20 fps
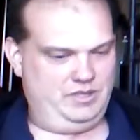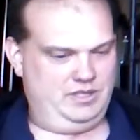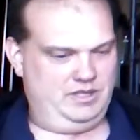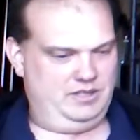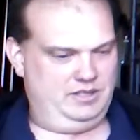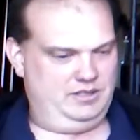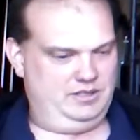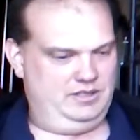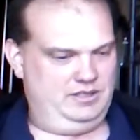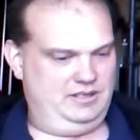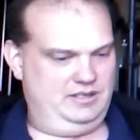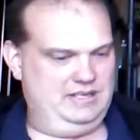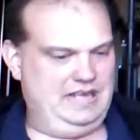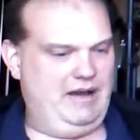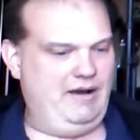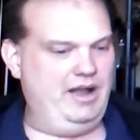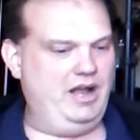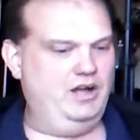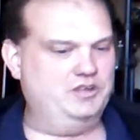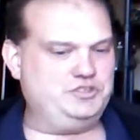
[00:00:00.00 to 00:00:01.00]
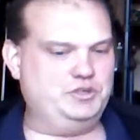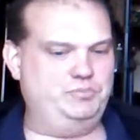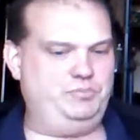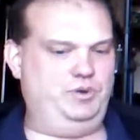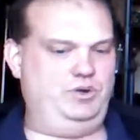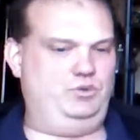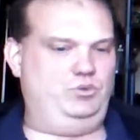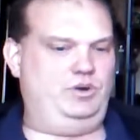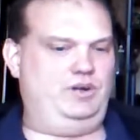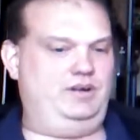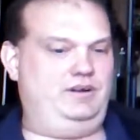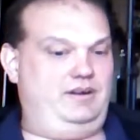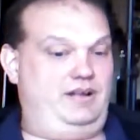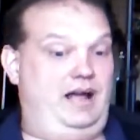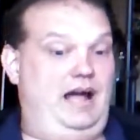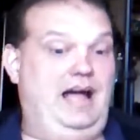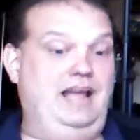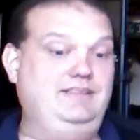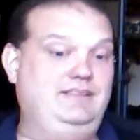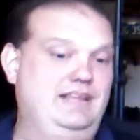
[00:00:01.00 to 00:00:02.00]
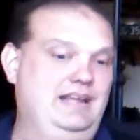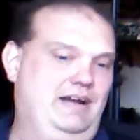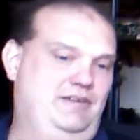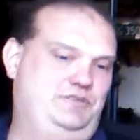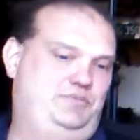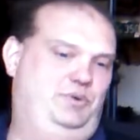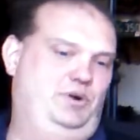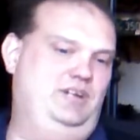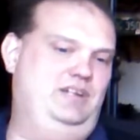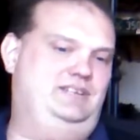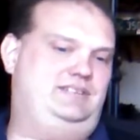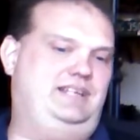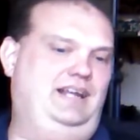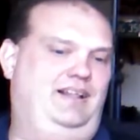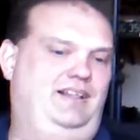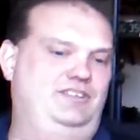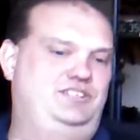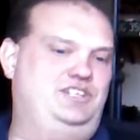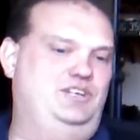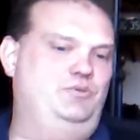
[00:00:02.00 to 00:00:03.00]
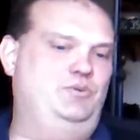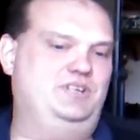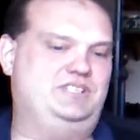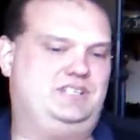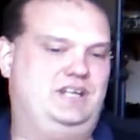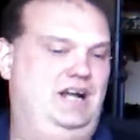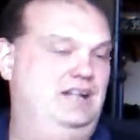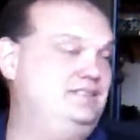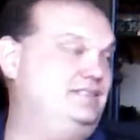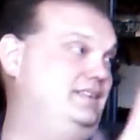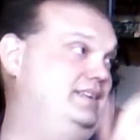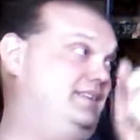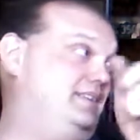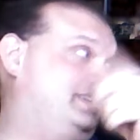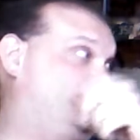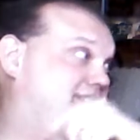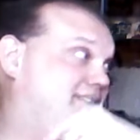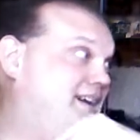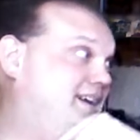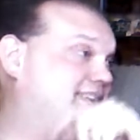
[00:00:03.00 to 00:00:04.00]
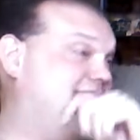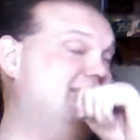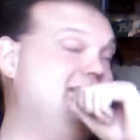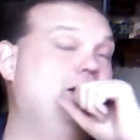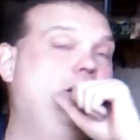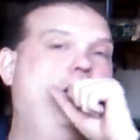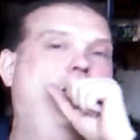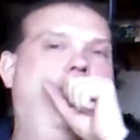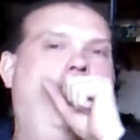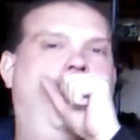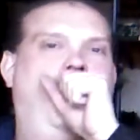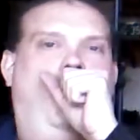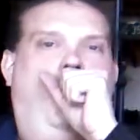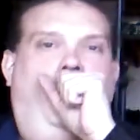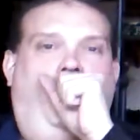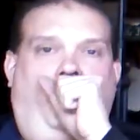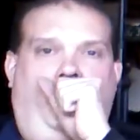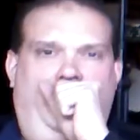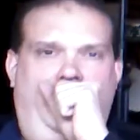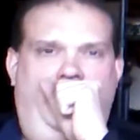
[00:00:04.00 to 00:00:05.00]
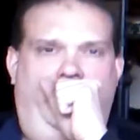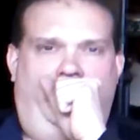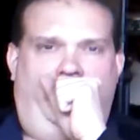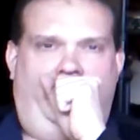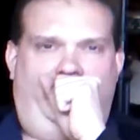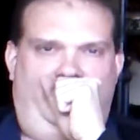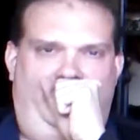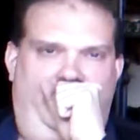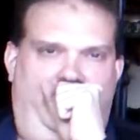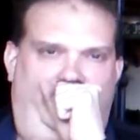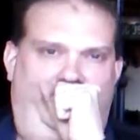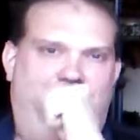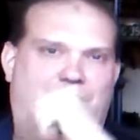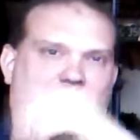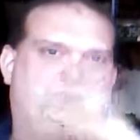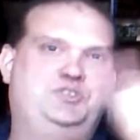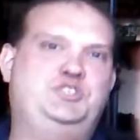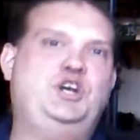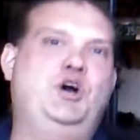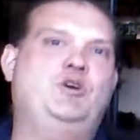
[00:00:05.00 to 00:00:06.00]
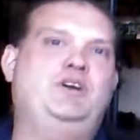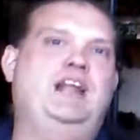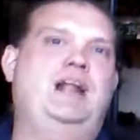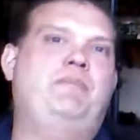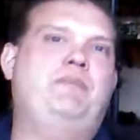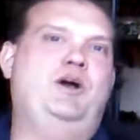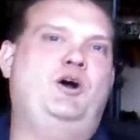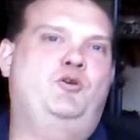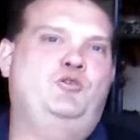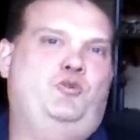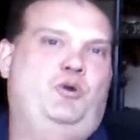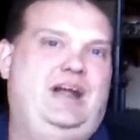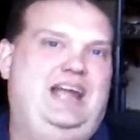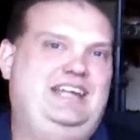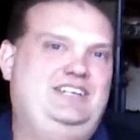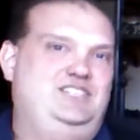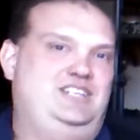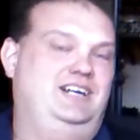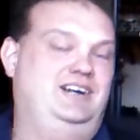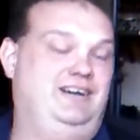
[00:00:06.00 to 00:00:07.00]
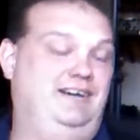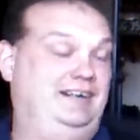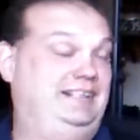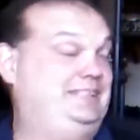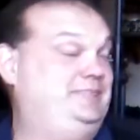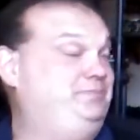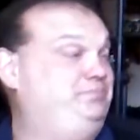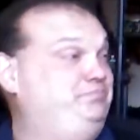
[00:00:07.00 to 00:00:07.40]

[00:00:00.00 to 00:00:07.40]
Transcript: I also put, I think I was pretty intelligent, Wisconsin and Kentucky. I'm choking on my own rage here.